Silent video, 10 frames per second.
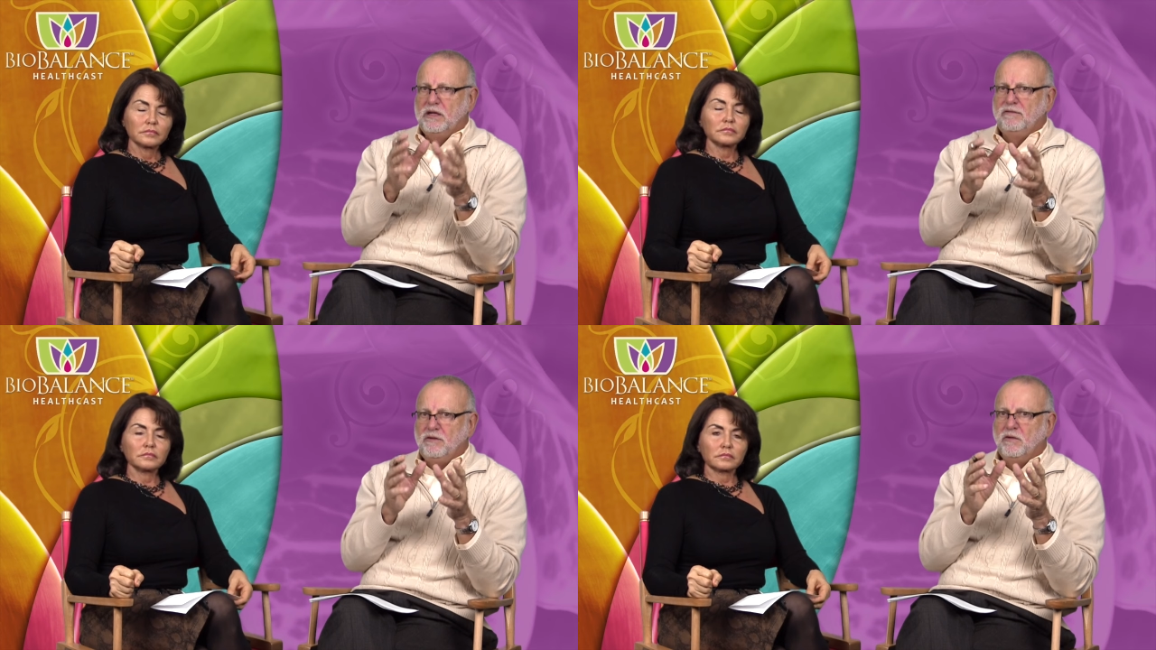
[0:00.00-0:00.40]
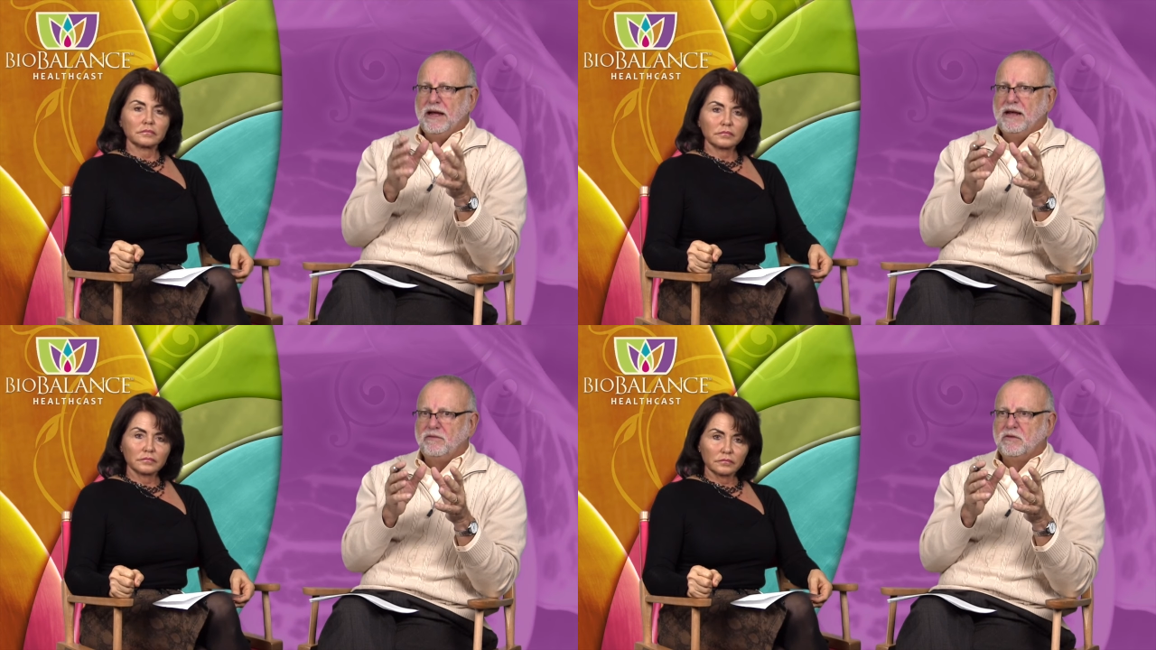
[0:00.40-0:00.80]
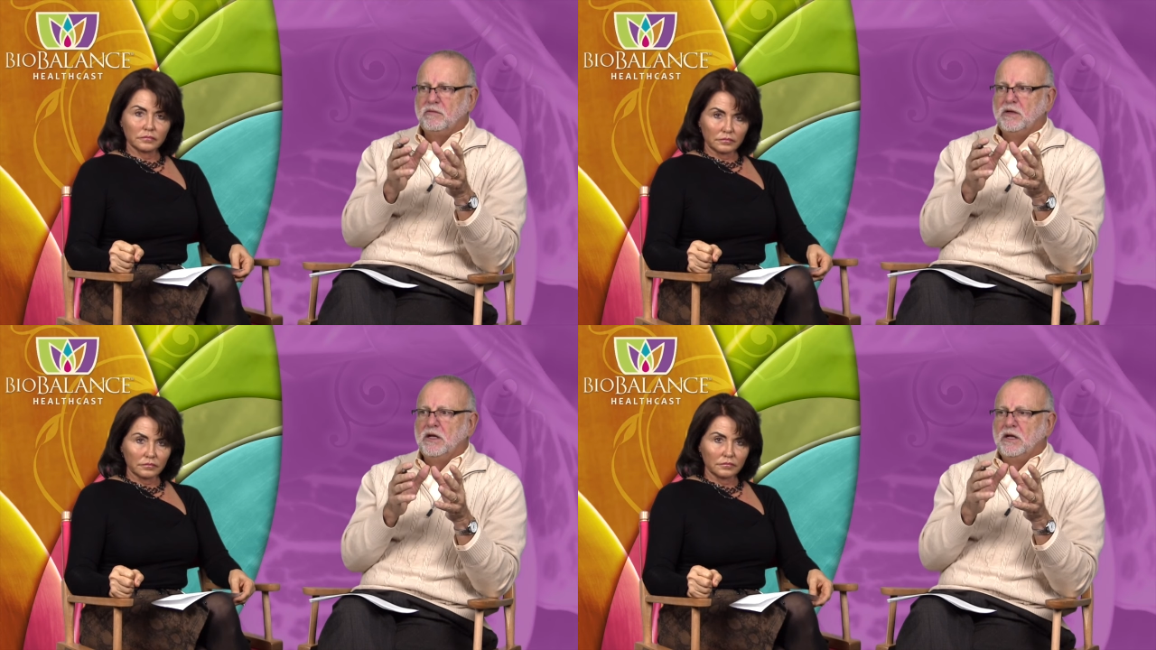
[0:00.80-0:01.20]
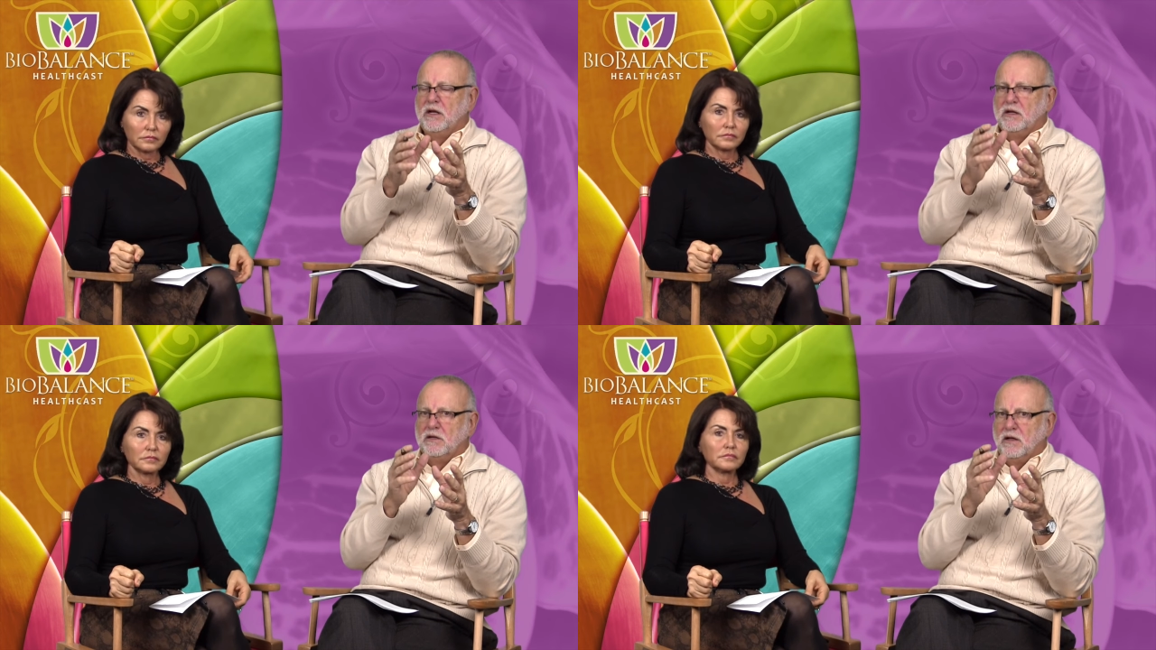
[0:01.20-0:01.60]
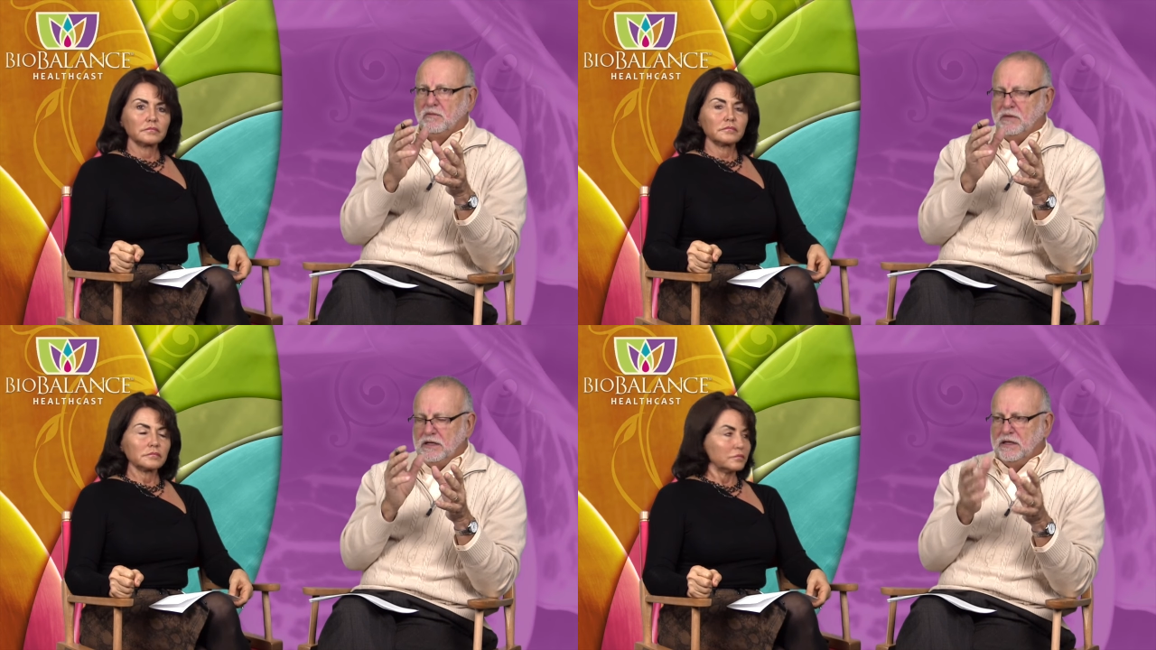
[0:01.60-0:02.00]
Speaker 1: if you have them,
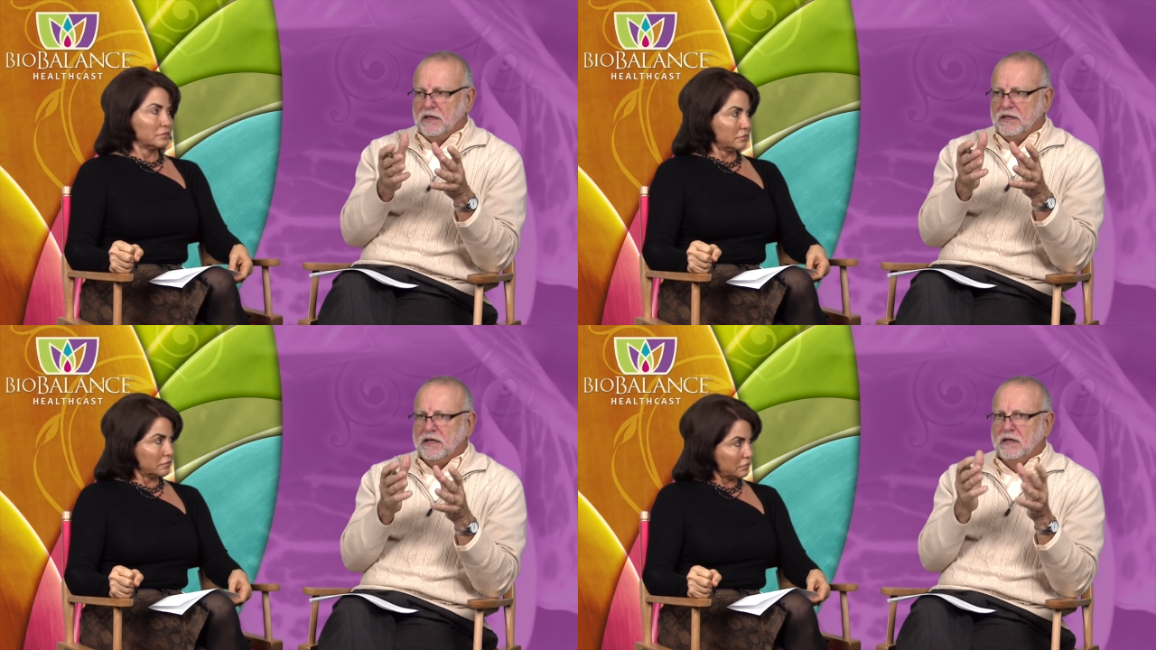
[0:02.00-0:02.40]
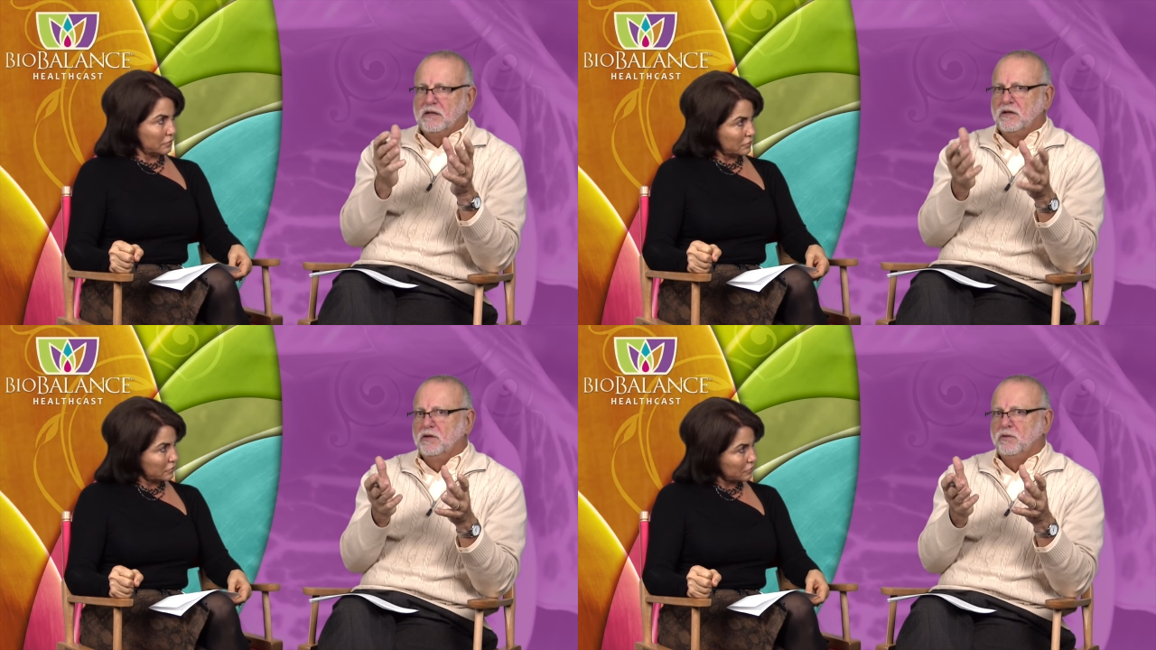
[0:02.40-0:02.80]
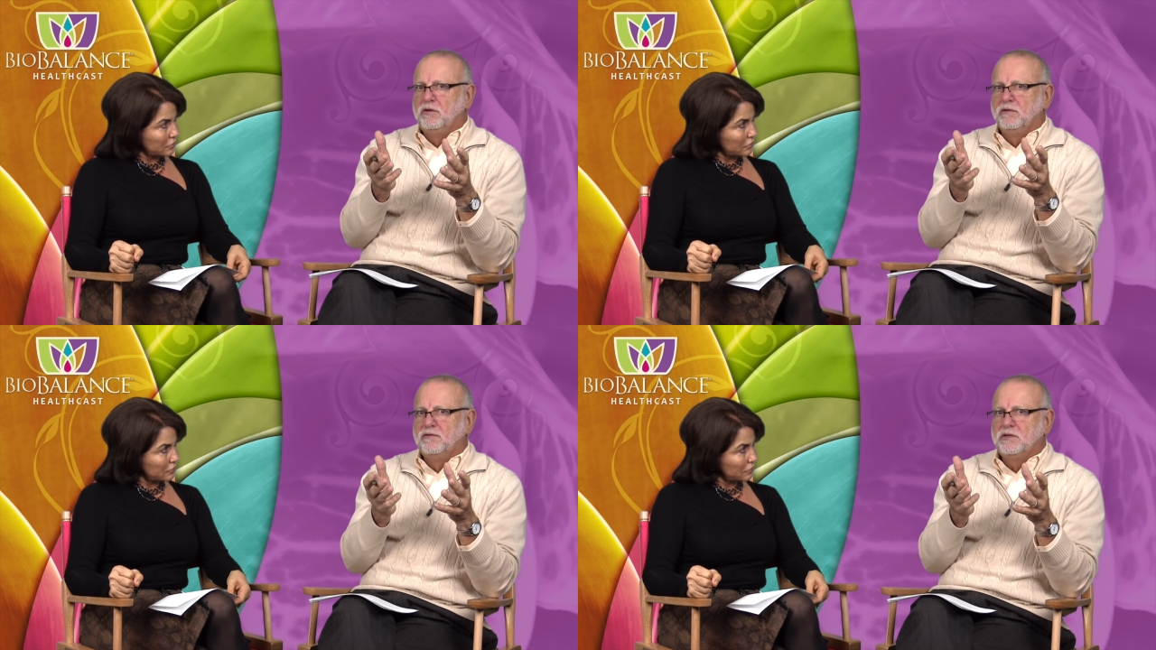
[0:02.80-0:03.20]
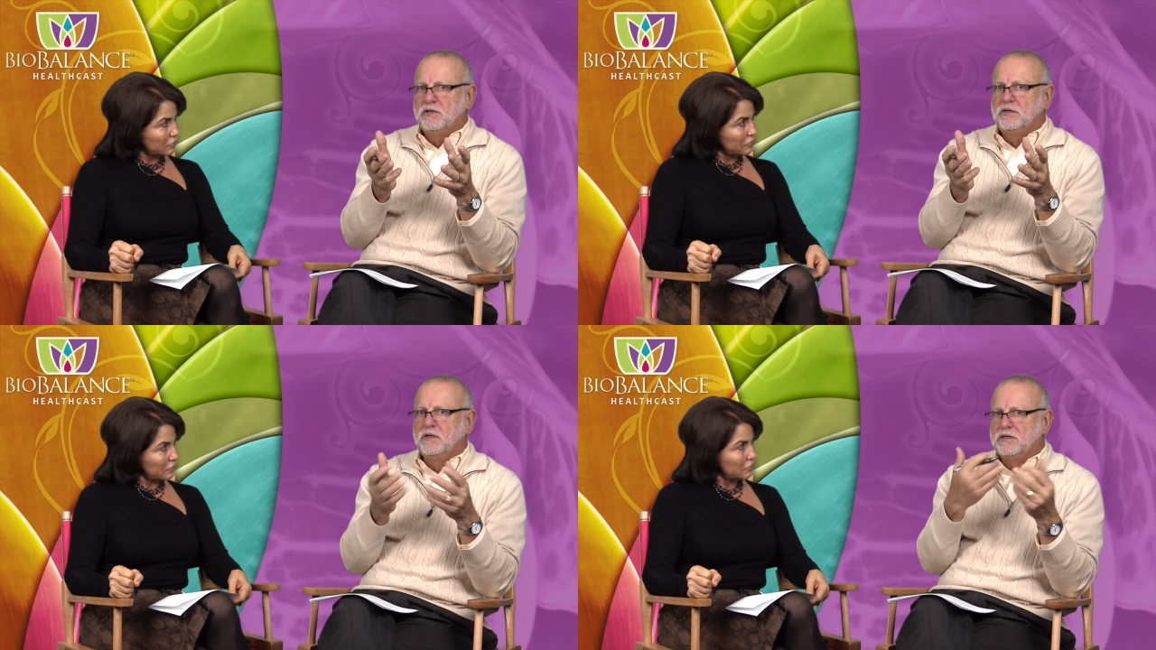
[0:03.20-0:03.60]
immediately get in touch with your physician.